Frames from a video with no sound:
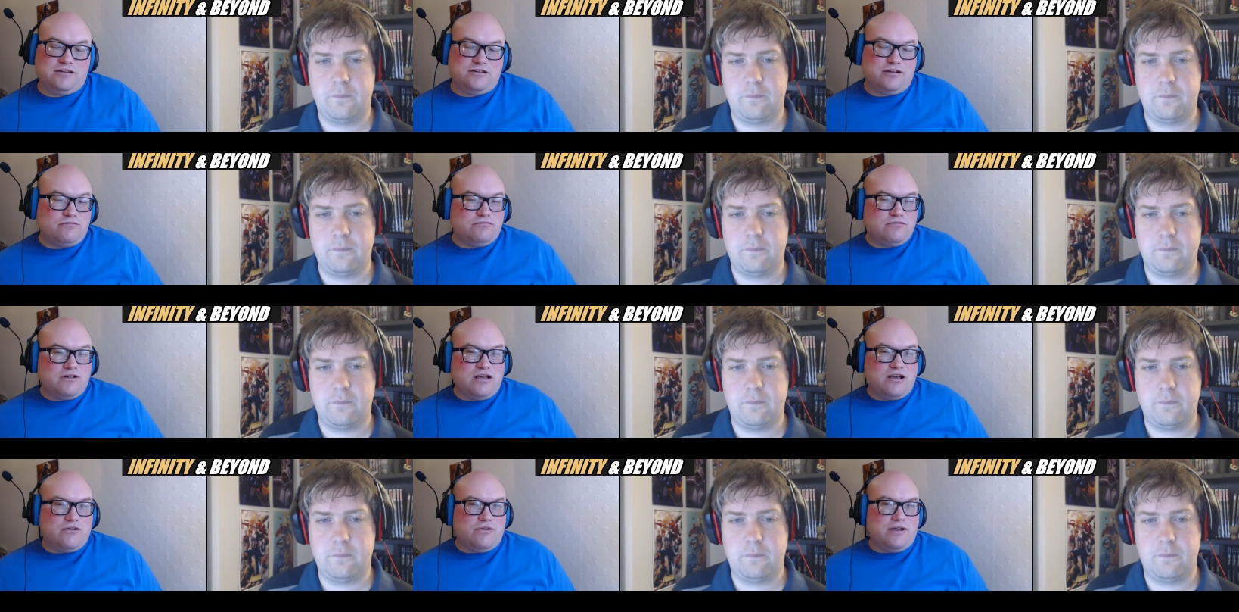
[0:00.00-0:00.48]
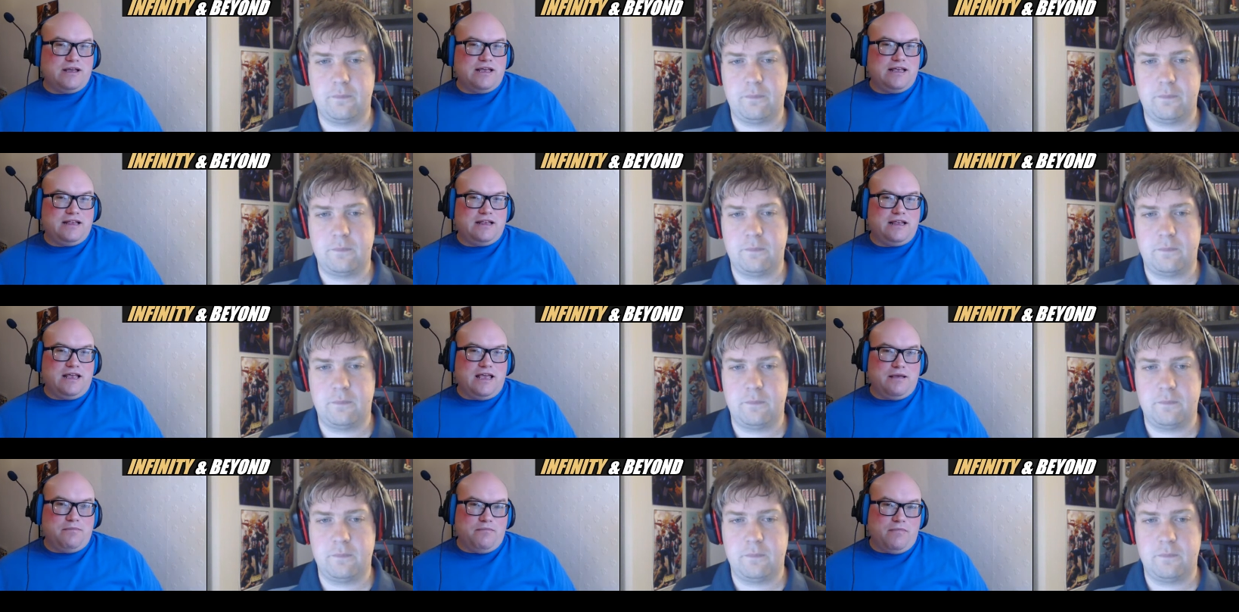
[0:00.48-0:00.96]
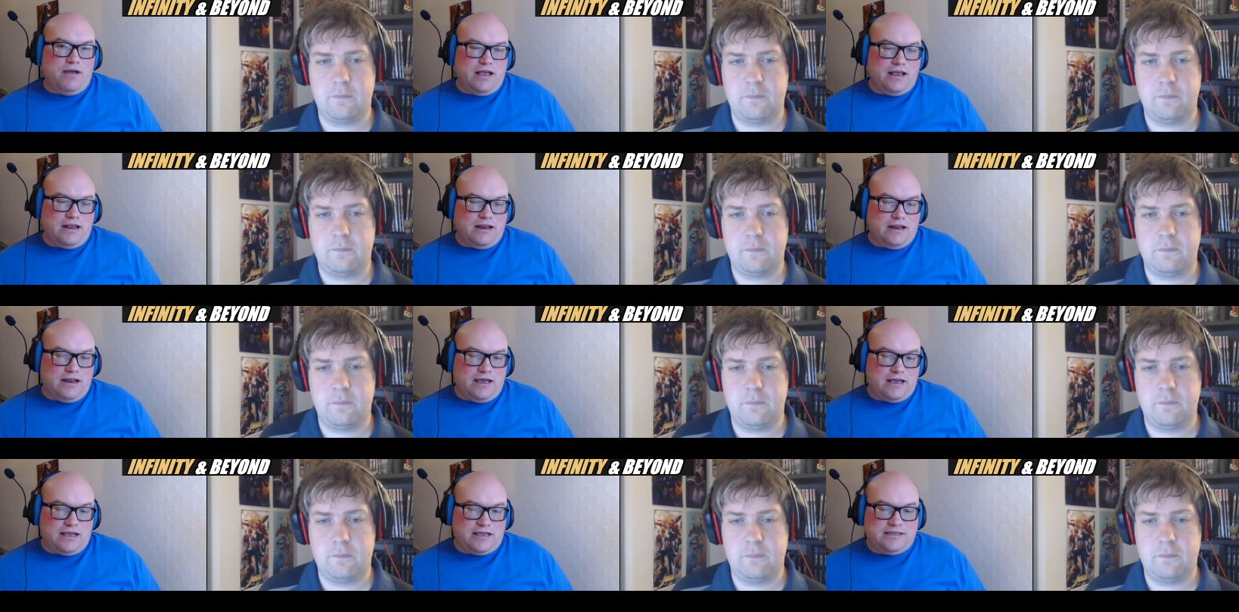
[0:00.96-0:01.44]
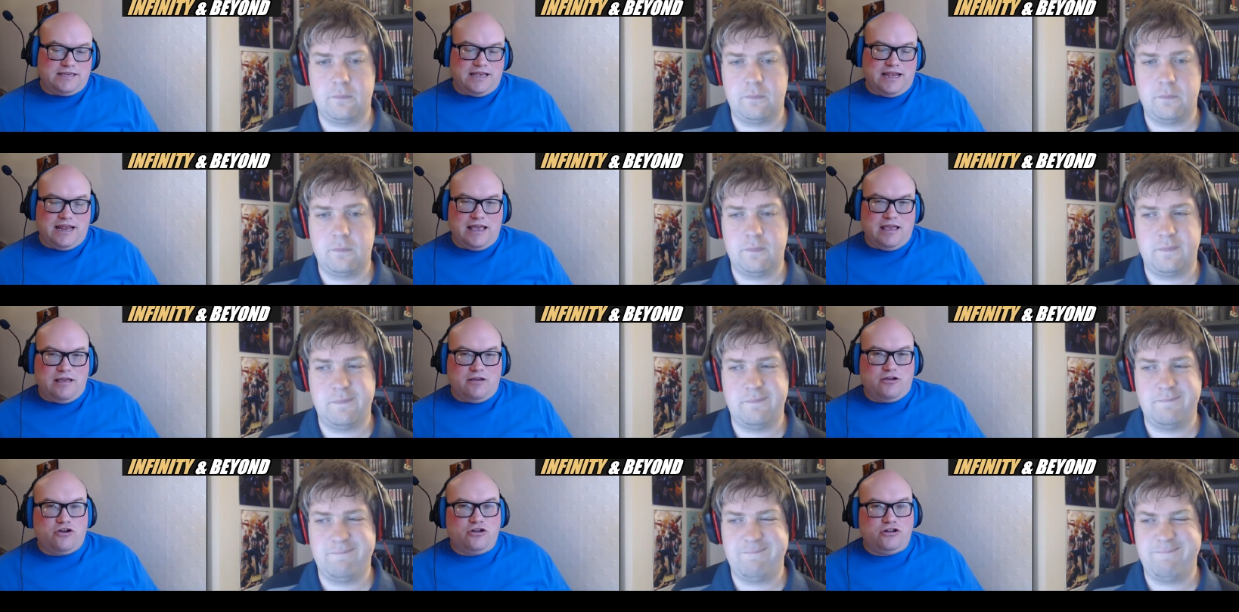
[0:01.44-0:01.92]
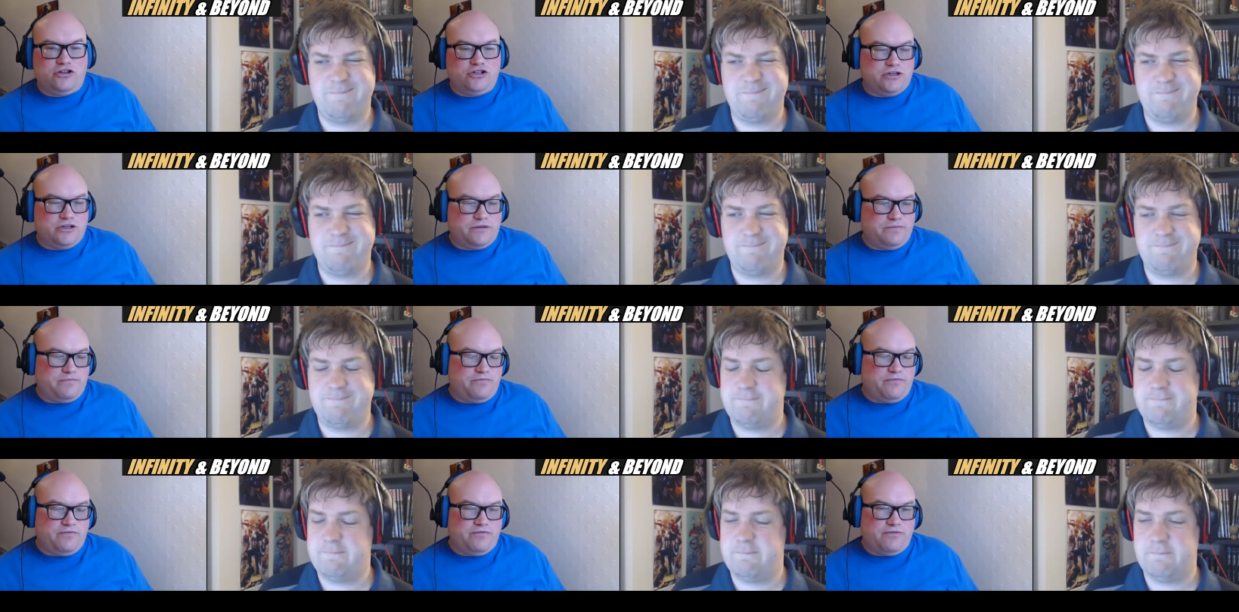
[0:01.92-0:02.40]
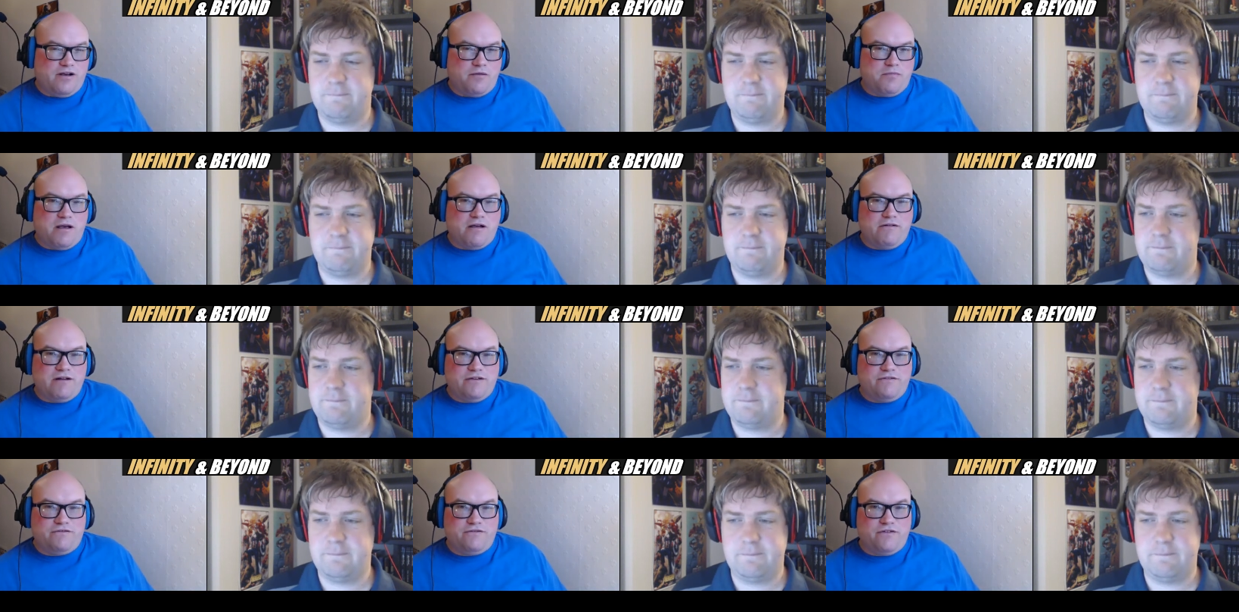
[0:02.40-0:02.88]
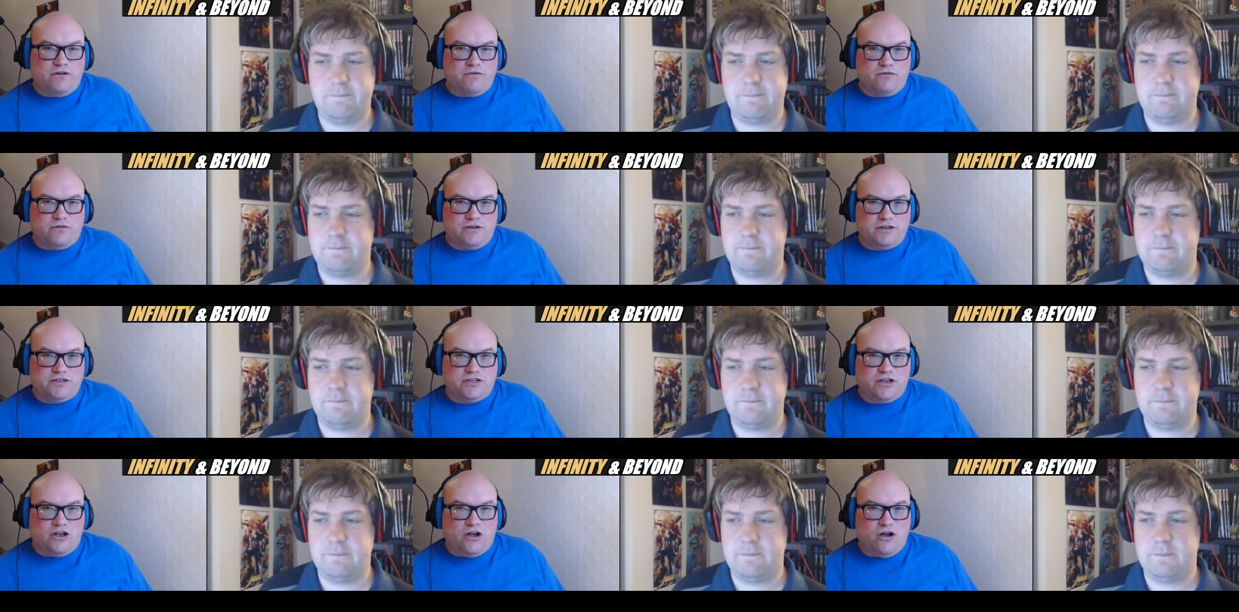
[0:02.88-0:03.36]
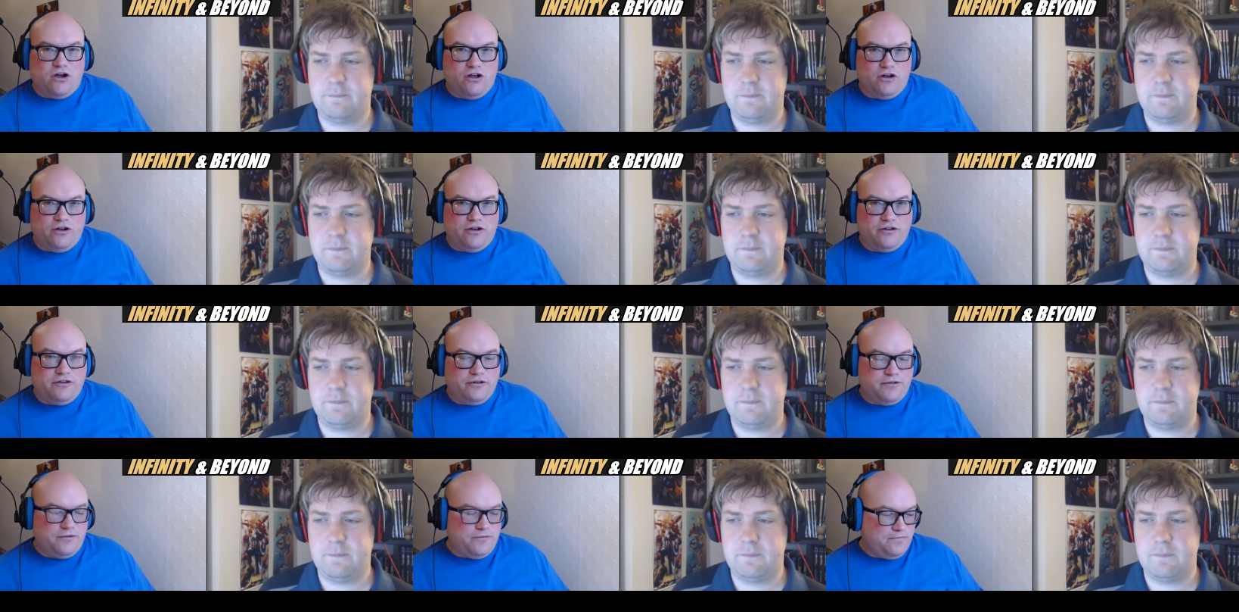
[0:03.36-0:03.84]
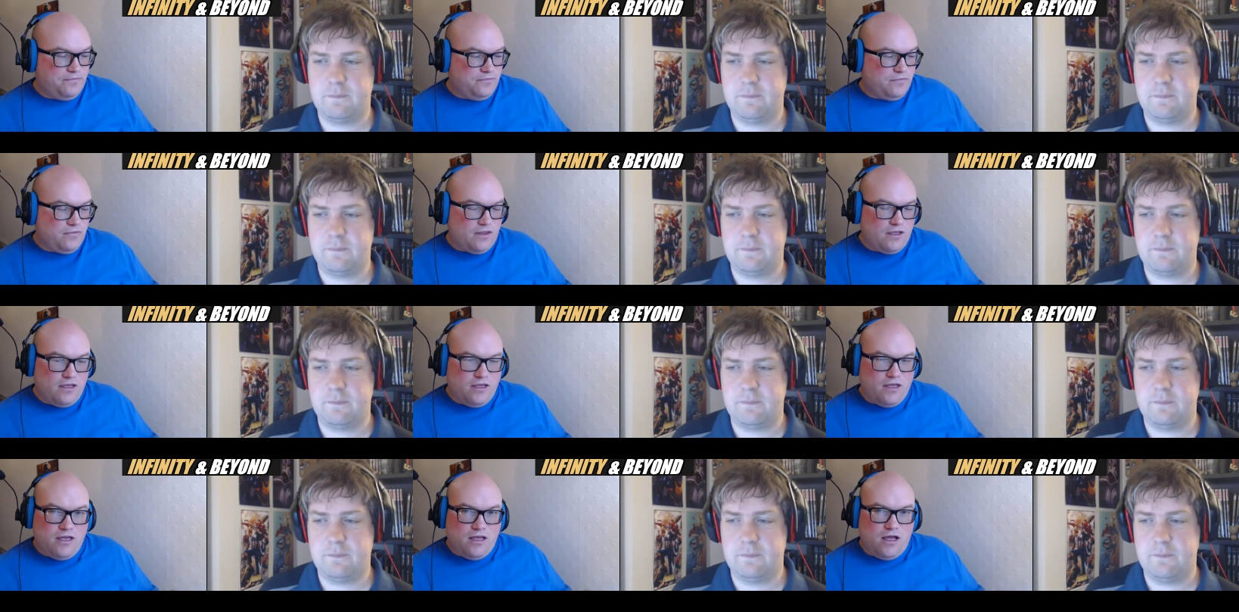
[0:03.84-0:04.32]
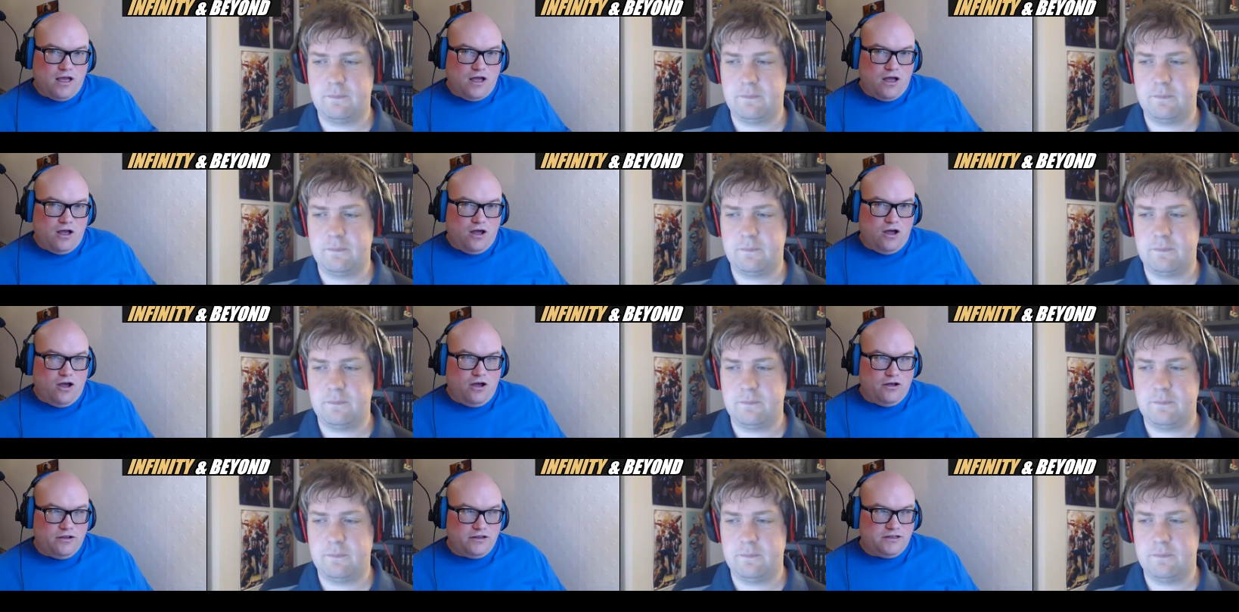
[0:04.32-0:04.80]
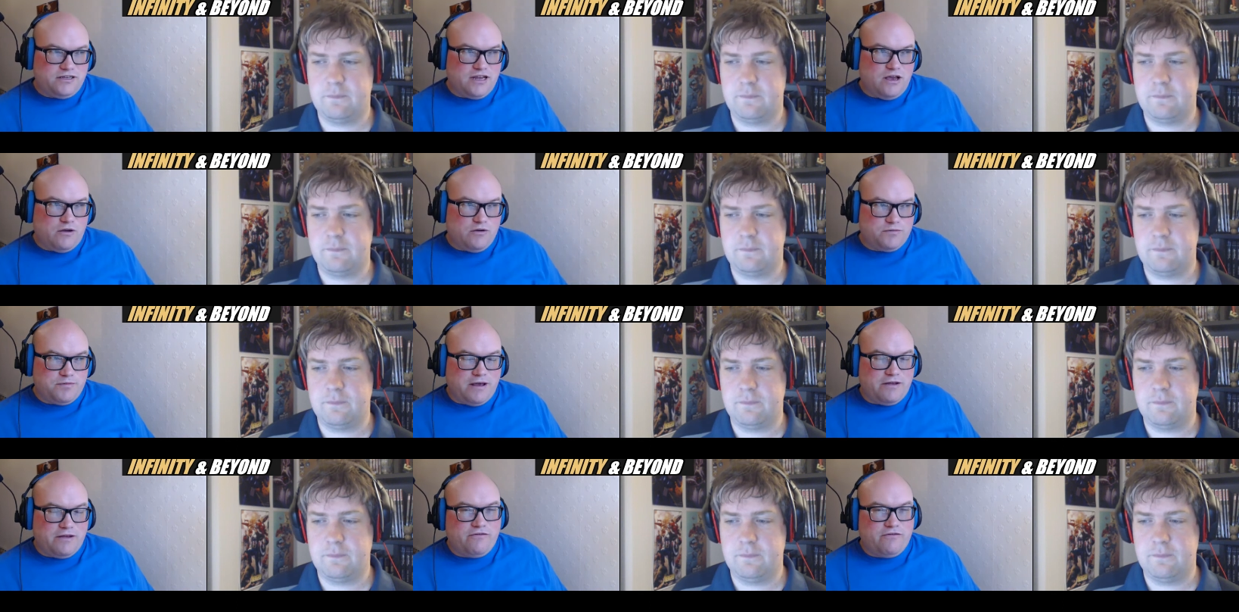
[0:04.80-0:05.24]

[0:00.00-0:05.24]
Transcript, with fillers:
Speaker 1: know. It, it might, like I said, it could just primarily focus on on Star Wars Battlefront.